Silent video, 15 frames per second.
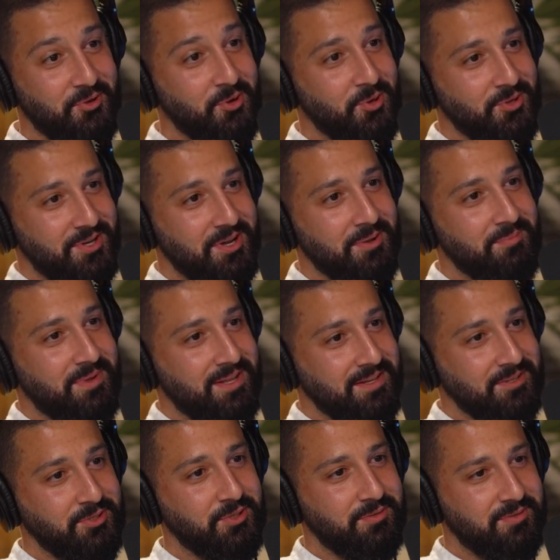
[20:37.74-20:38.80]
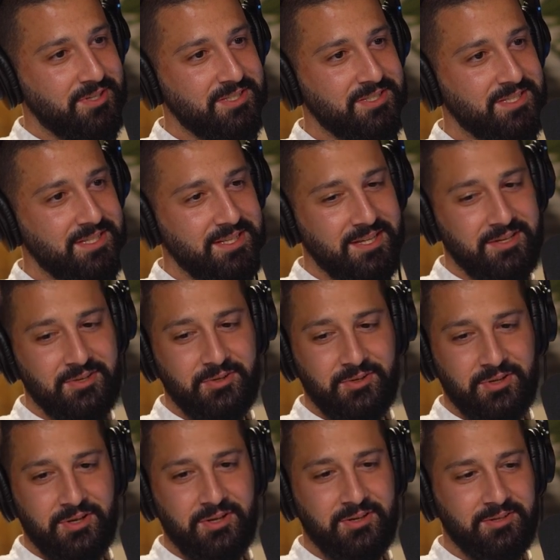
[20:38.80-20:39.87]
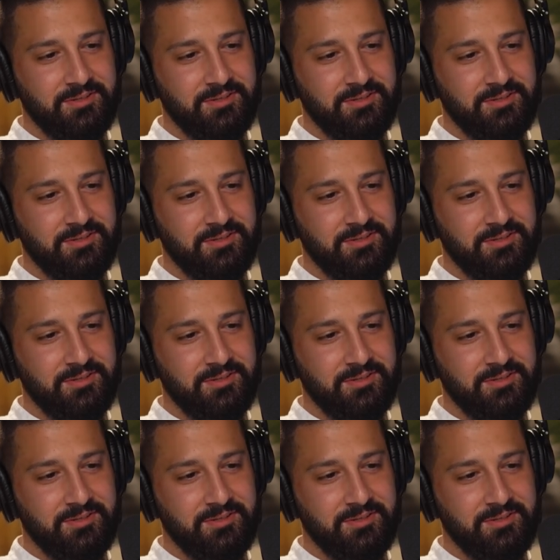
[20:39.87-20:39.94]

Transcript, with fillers: growing up at university and